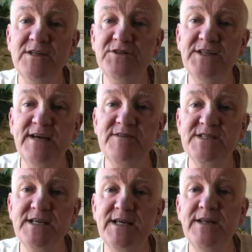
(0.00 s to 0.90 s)
that she'd ever
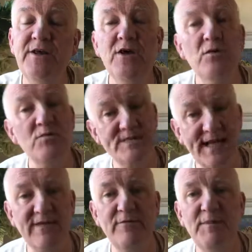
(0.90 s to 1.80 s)
seen was
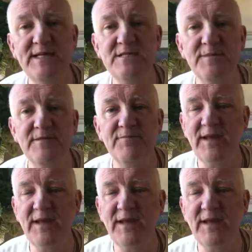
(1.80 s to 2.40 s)
that of a policeman.